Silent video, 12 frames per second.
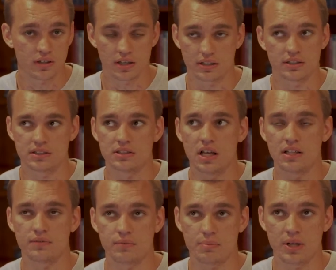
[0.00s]

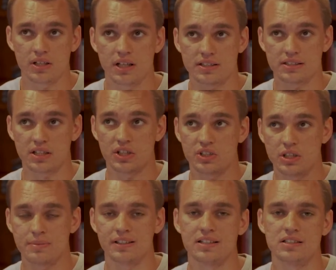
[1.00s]
for Mary not to touch
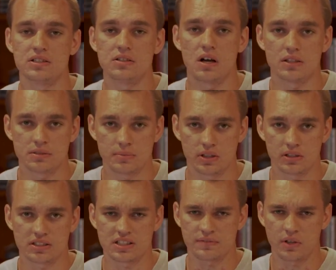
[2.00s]
him unless he talked to Mary,
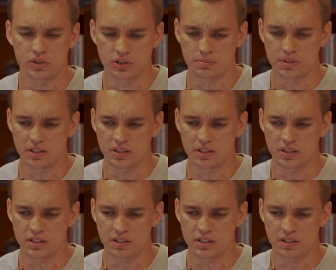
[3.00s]
unless they fellowshipped.